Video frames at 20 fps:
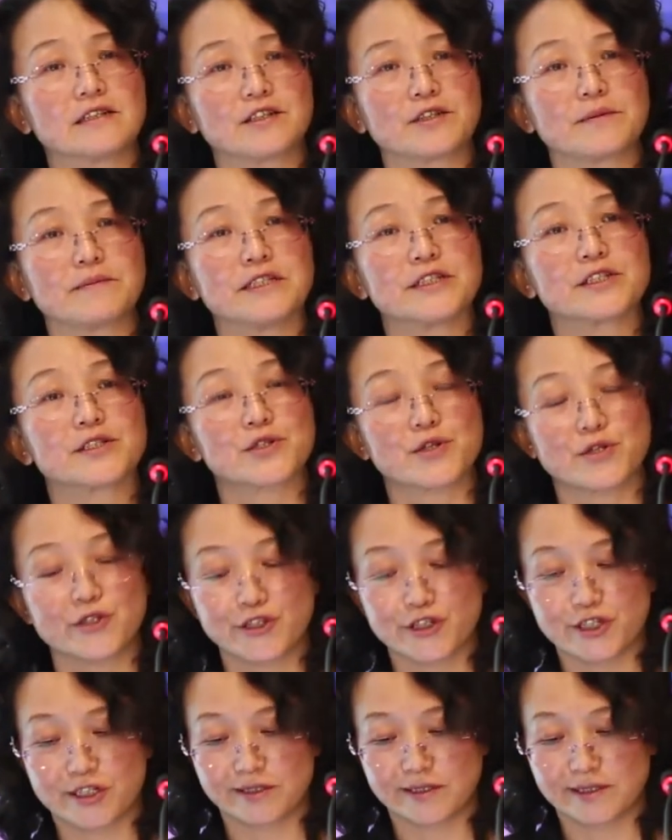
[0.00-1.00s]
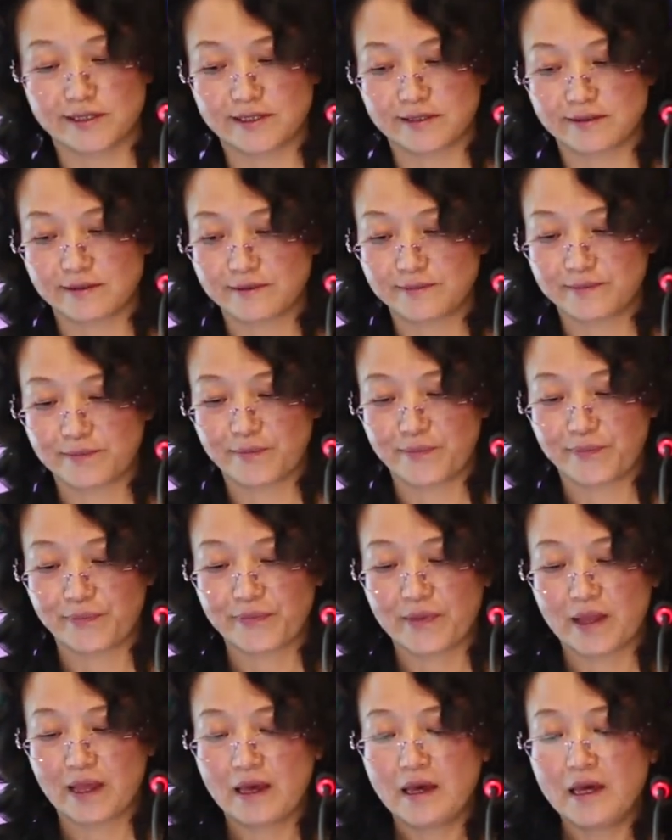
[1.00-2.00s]
administrations.
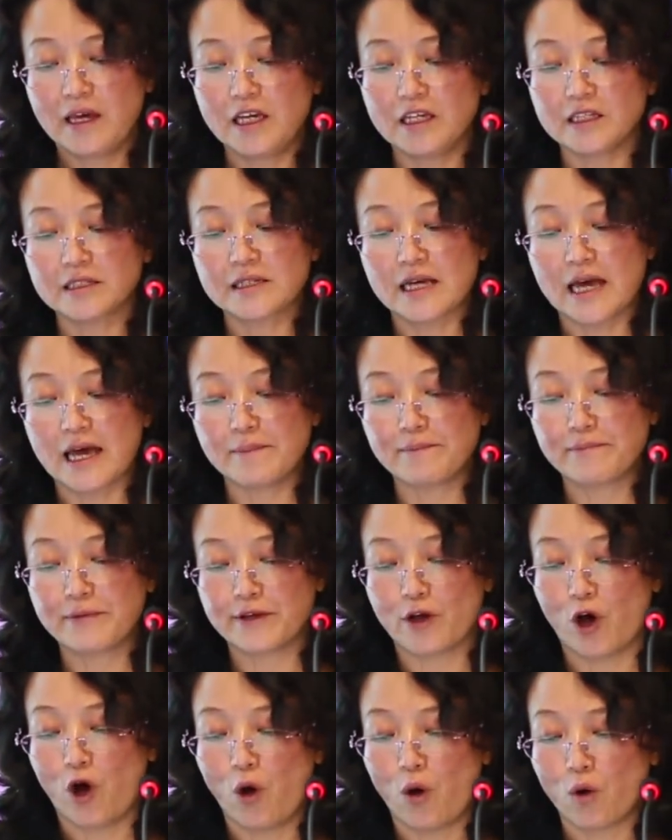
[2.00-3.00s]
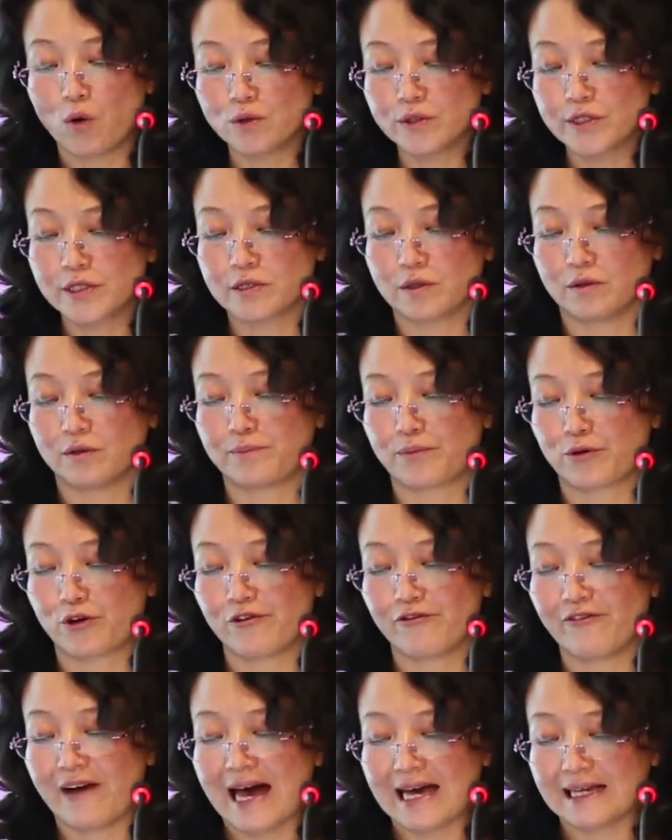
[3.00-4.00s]
It can be also
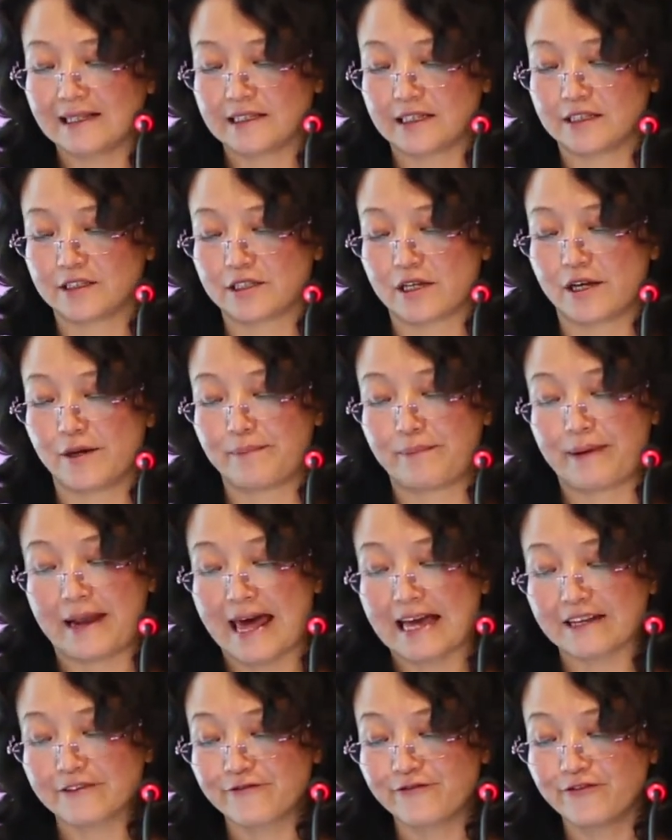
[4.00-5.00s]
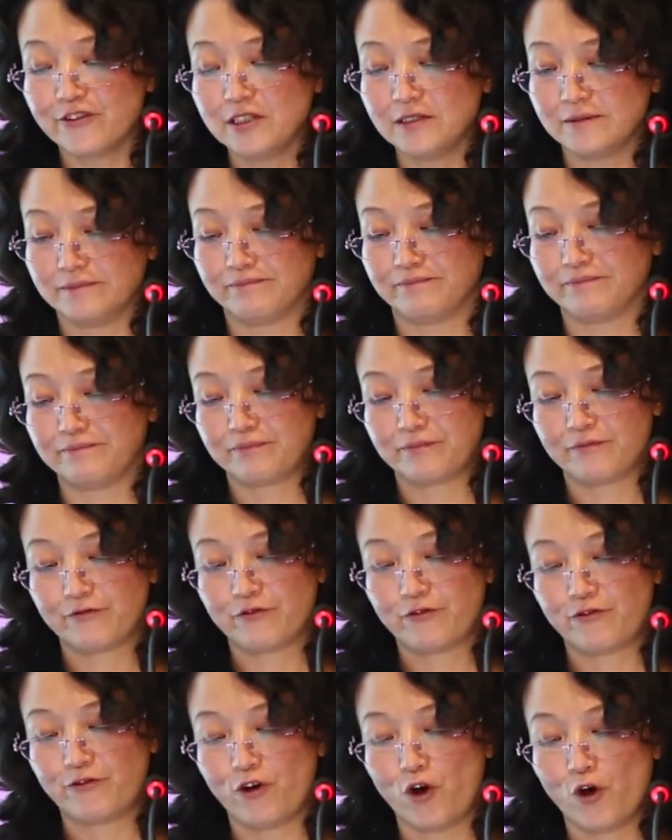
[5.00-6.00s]
provided a platform
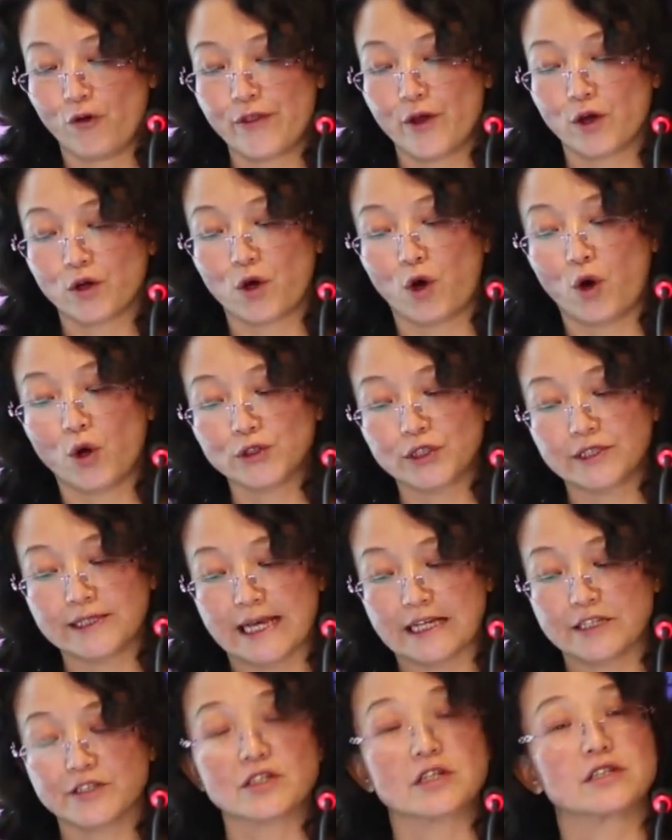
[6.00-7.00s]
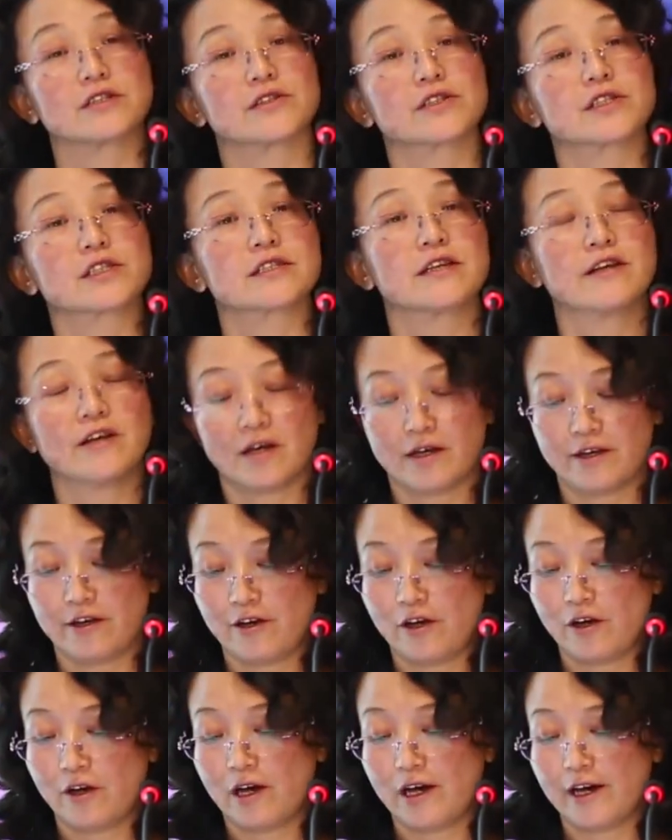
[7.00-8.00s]
for the coordinations
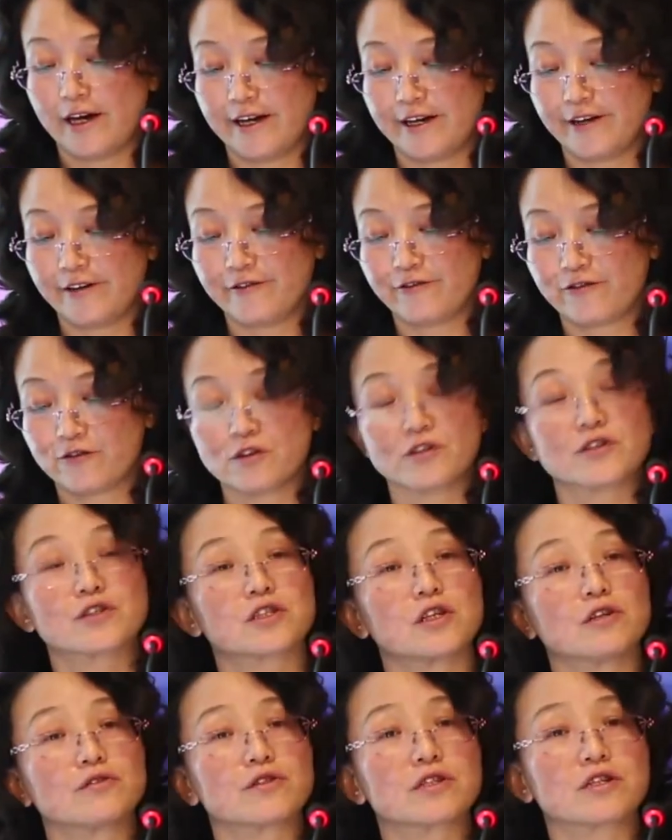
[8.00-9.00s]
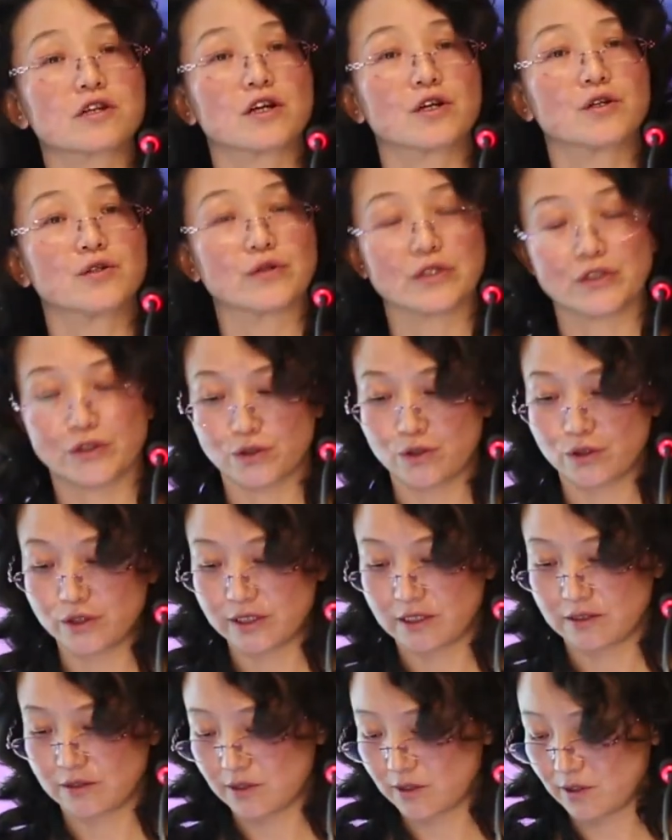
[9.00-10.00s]
of social
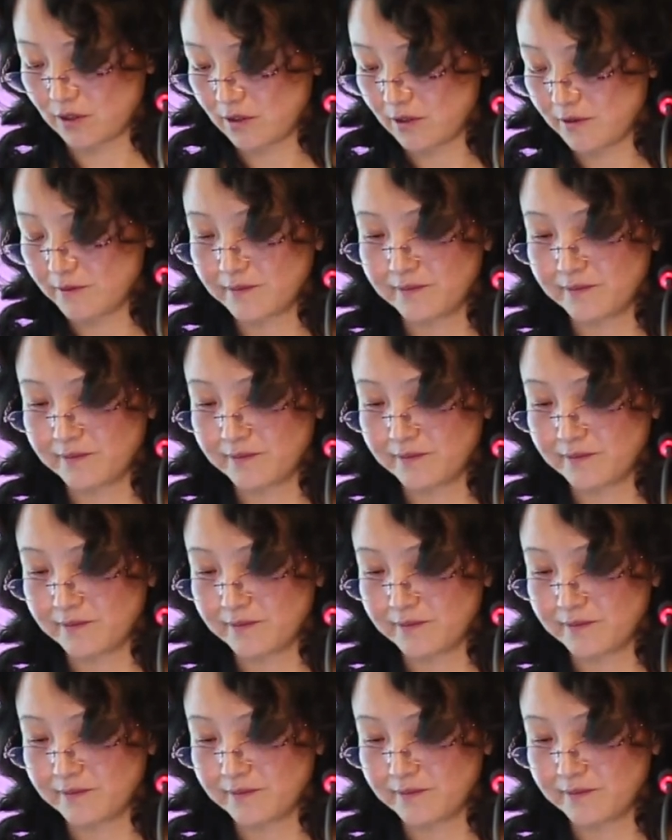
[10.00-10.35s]
resources.